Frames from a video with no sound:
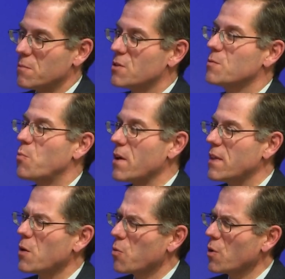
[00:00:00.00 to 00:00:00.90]
spread
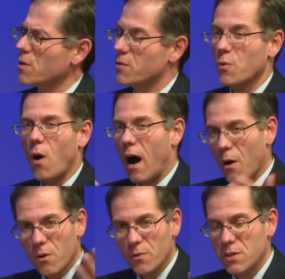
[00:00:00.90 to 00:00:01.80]
their word through
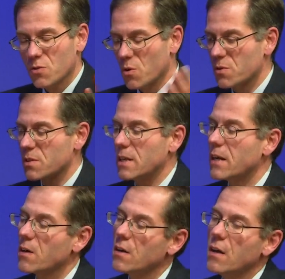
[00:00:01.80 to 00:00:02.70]
our resources here.